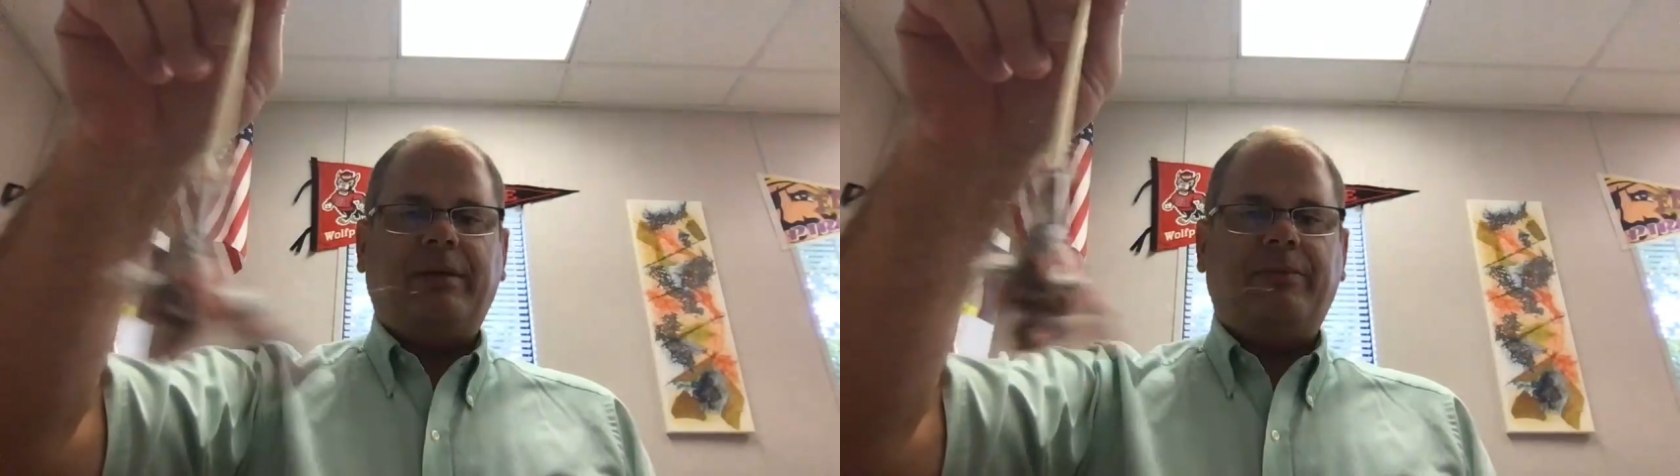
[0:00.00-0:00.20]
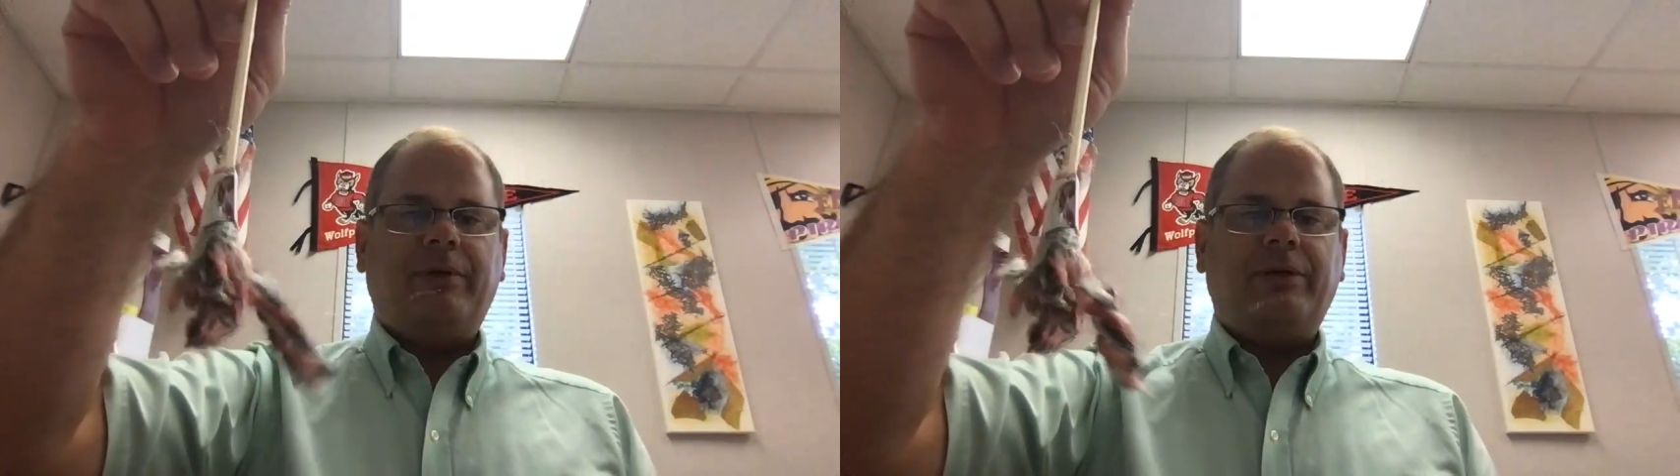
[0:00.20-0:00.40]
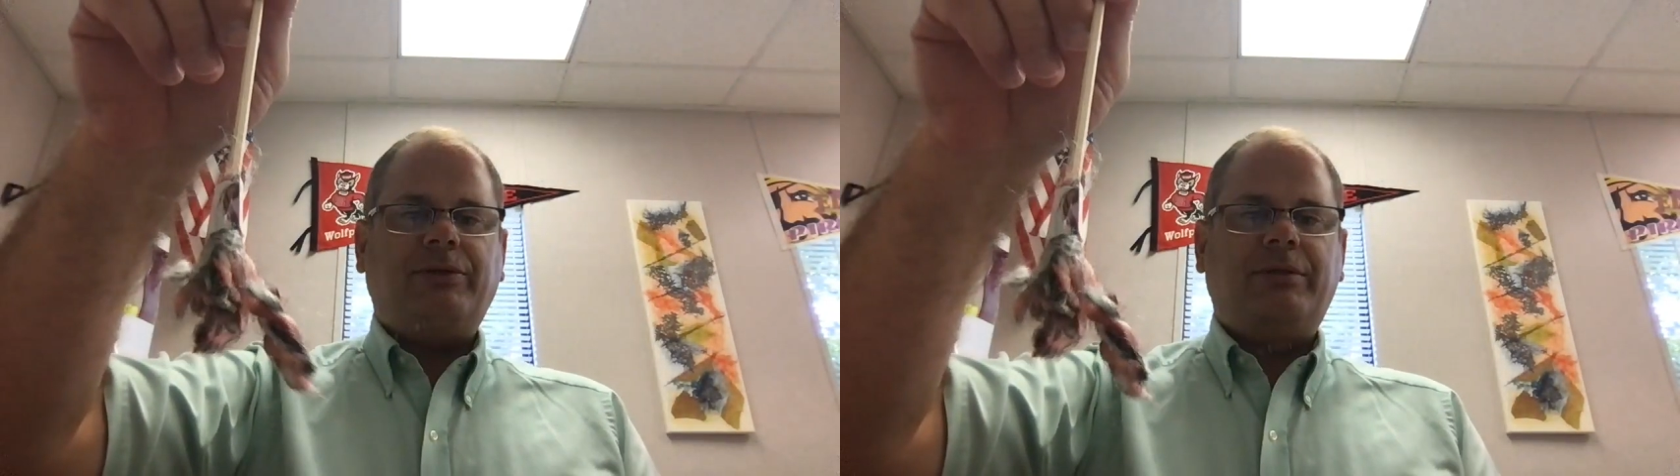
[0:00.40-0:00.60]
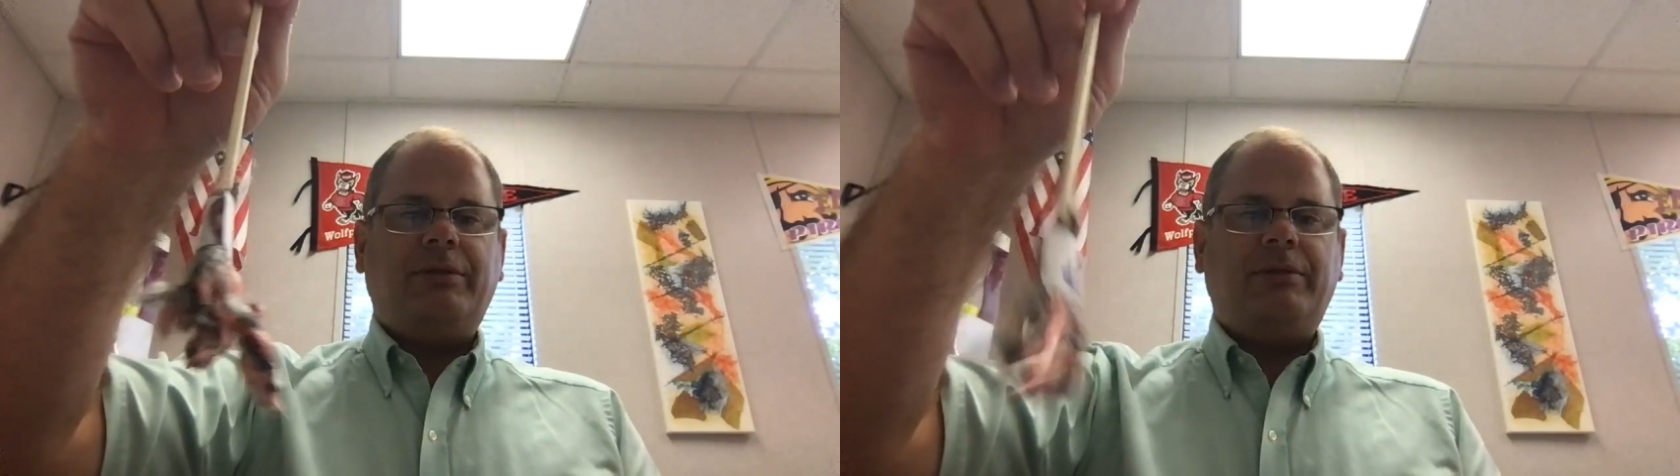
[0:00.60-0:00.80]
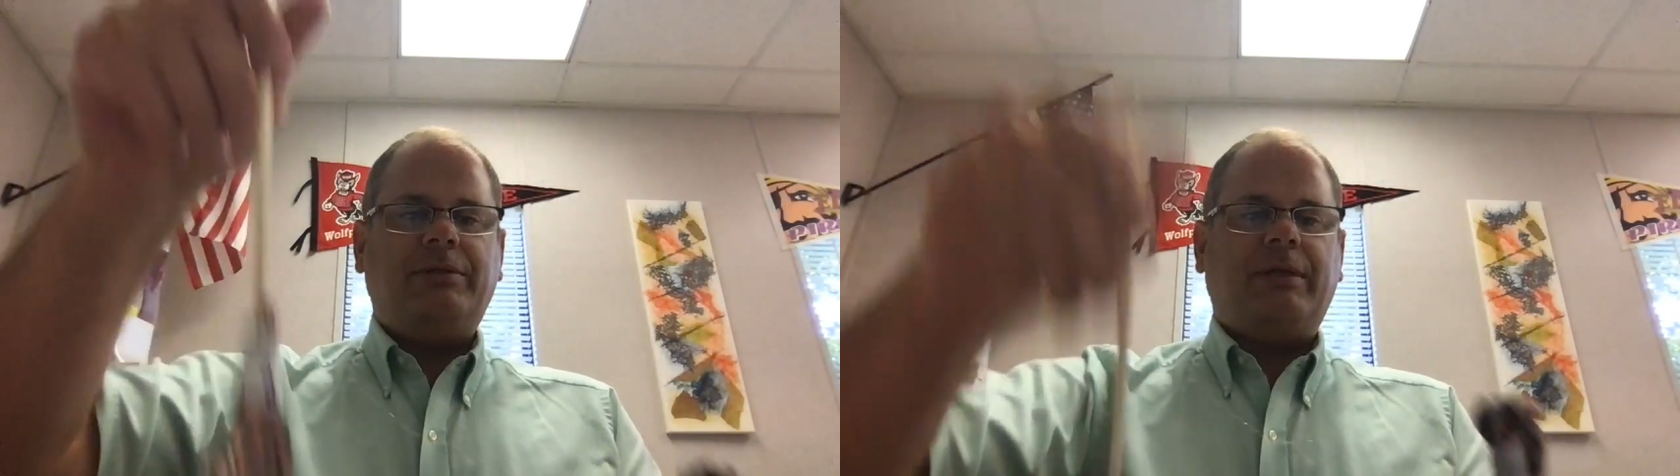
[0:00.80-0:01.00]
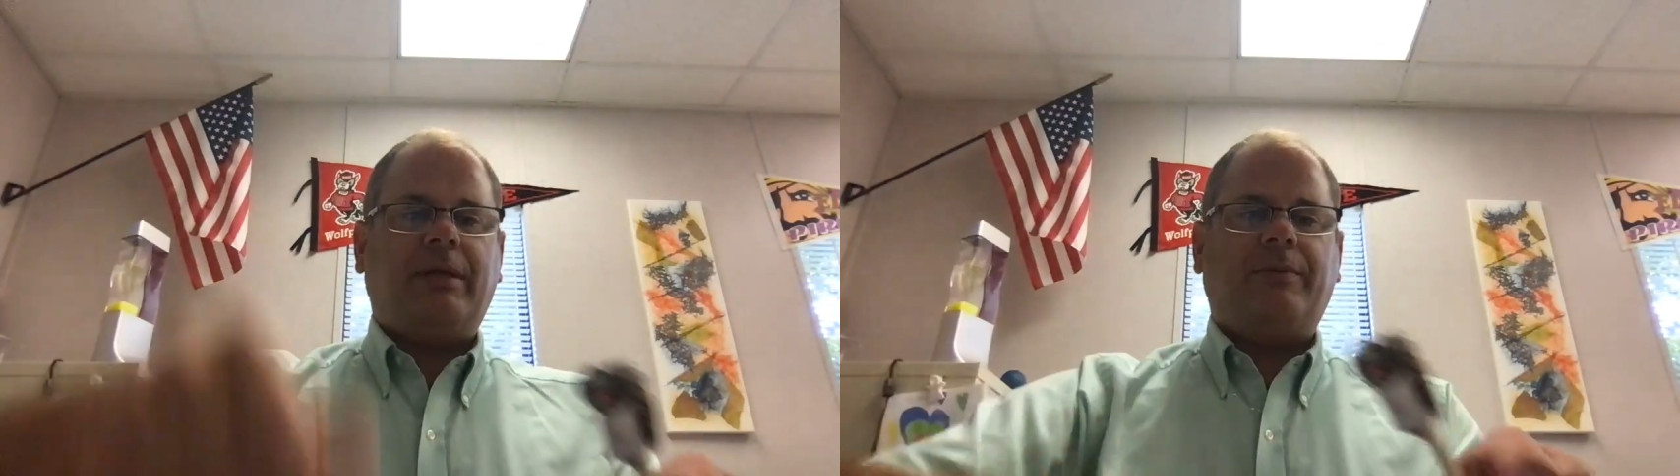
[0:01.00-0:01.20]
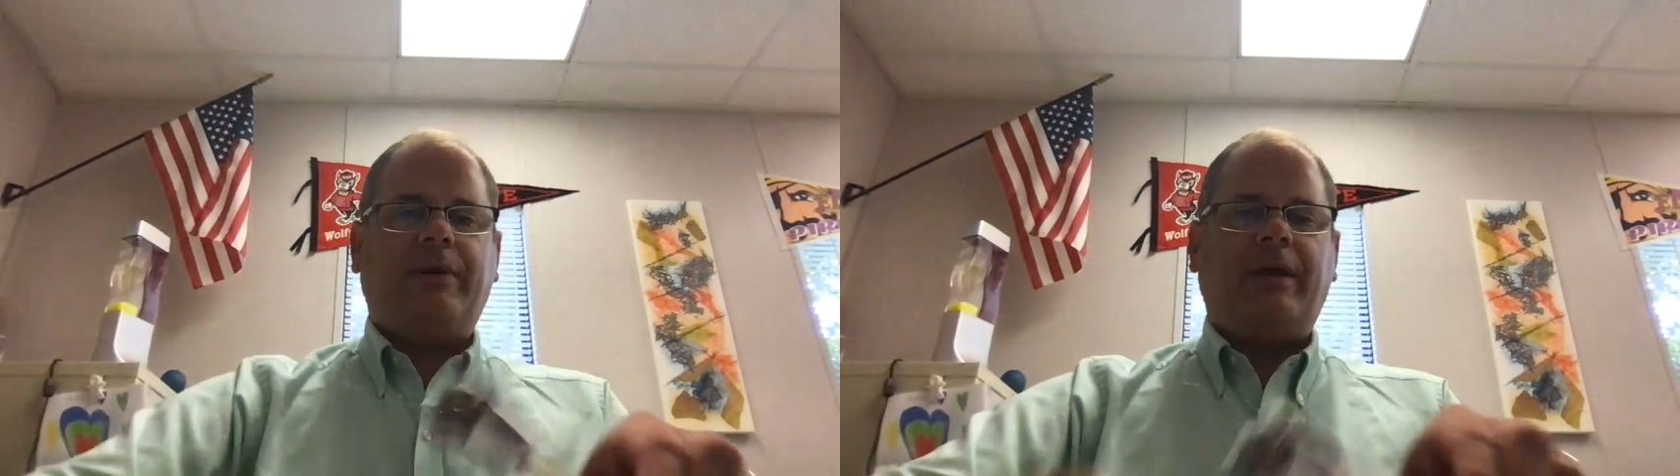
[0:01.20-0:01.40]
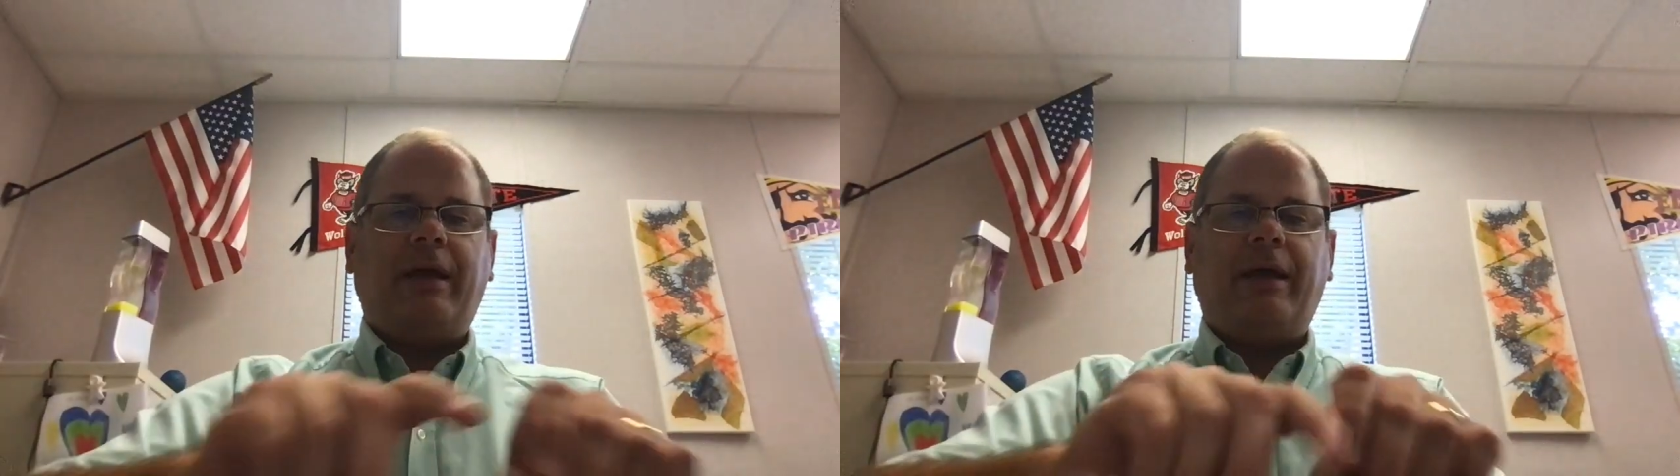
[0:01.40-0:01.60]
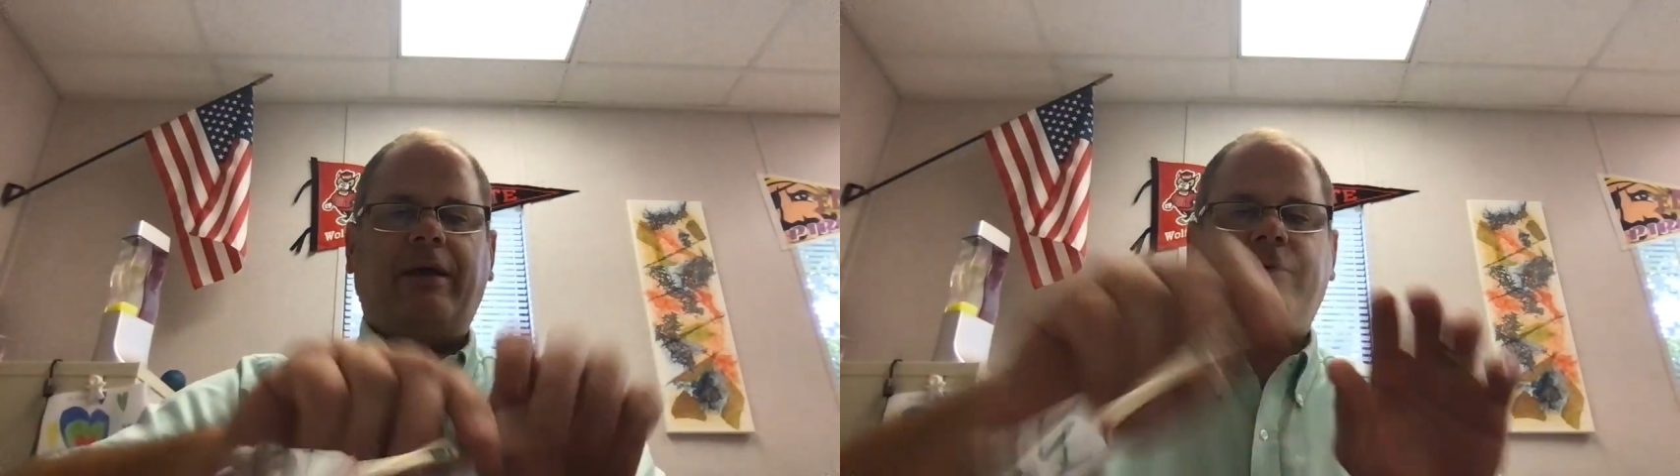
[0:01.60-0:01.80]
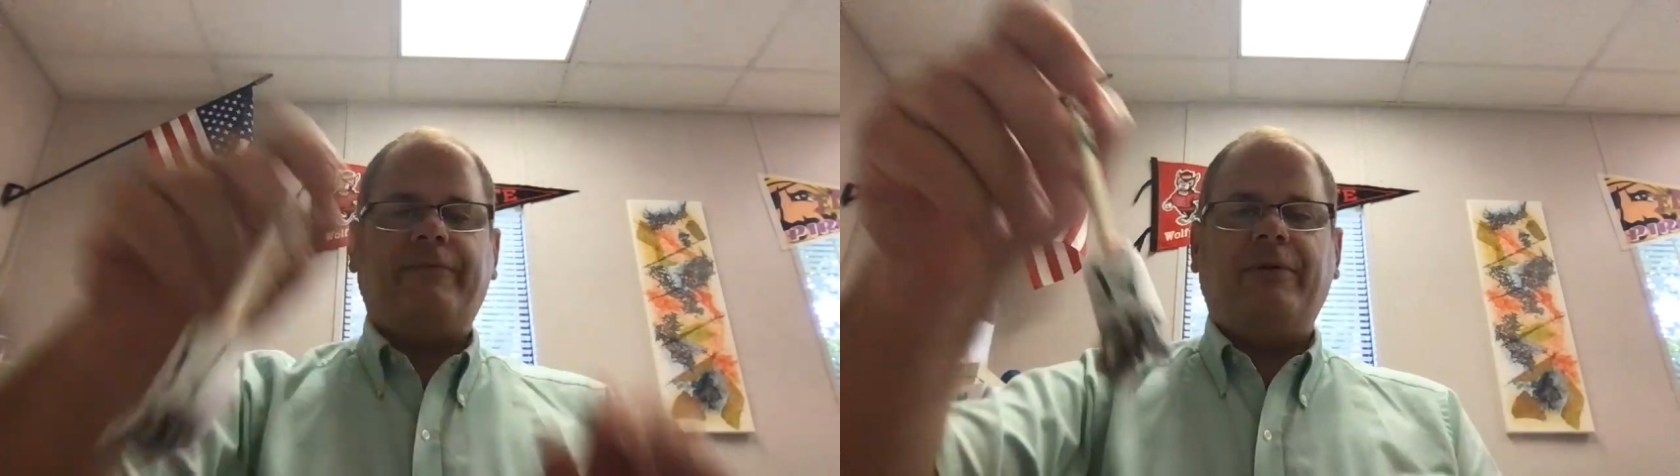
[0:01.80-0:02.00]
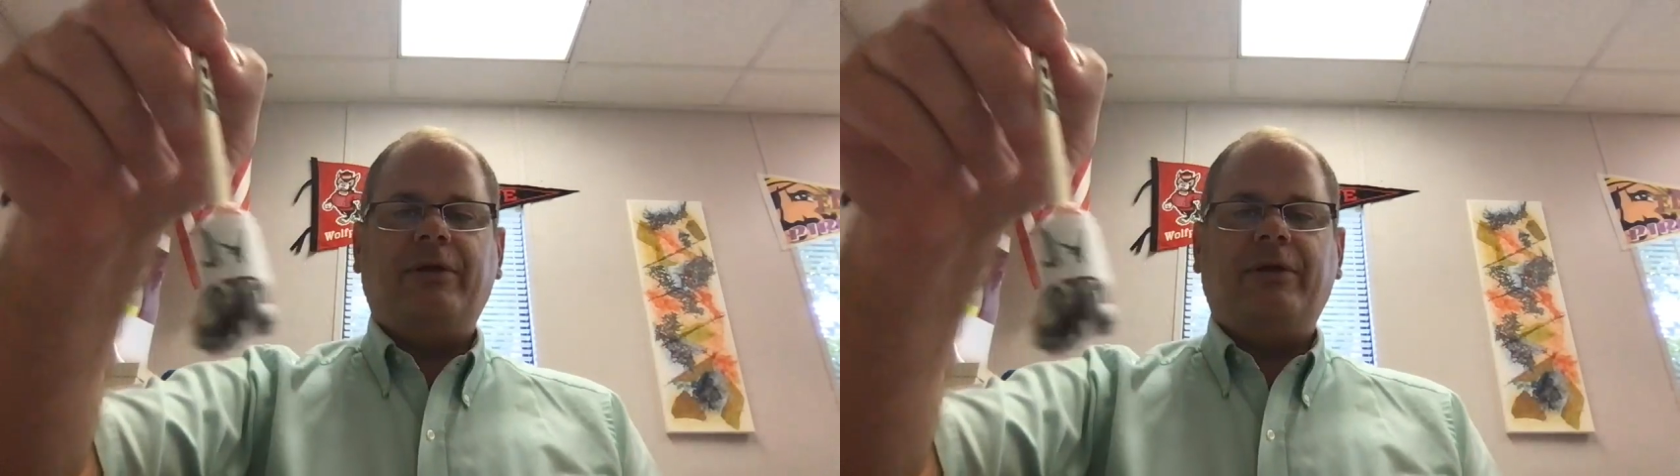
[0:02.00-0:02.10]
brushes and we have